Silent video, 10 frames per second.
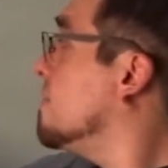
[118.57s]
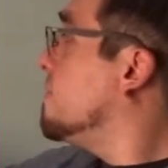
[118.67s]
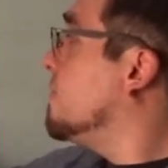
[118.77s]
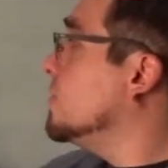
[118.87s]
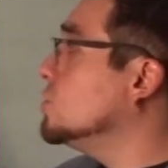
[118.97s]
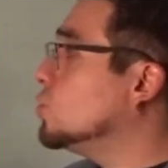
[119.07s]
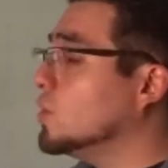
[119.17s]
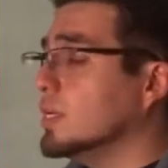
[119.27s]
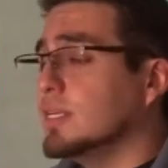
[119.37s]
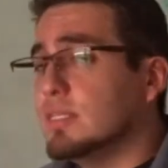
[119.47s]
first
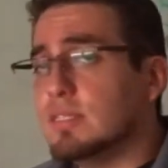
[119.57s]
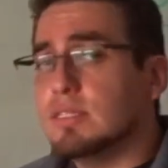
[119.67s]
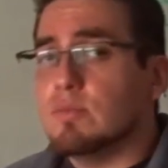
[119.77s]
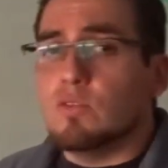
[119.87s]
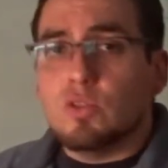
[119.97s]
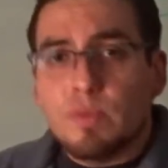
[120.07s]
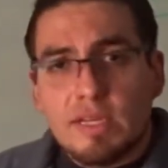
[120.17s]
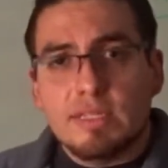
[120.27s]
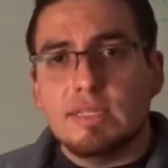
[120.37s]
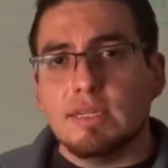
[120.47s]
one is the most
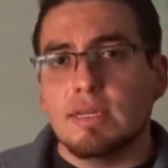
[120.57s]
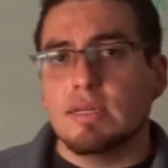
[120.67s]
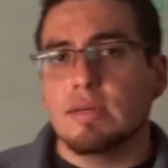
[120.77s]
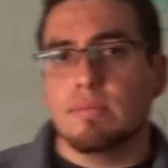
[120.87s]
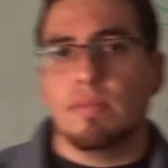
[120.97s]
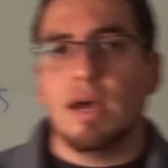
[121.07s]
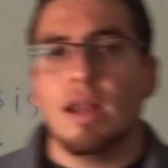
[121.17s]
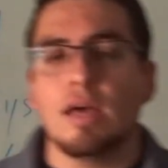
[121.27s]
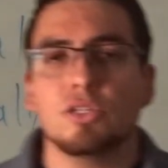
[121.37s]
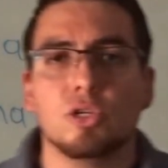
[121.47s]
basic,
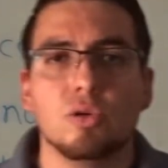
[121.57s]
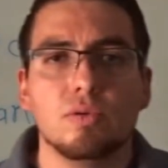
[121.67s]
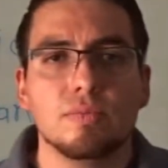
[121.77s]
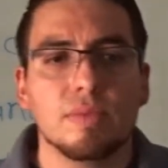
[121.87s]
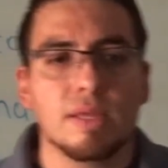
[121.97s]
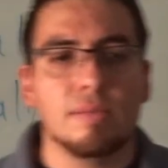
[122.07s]
biological. And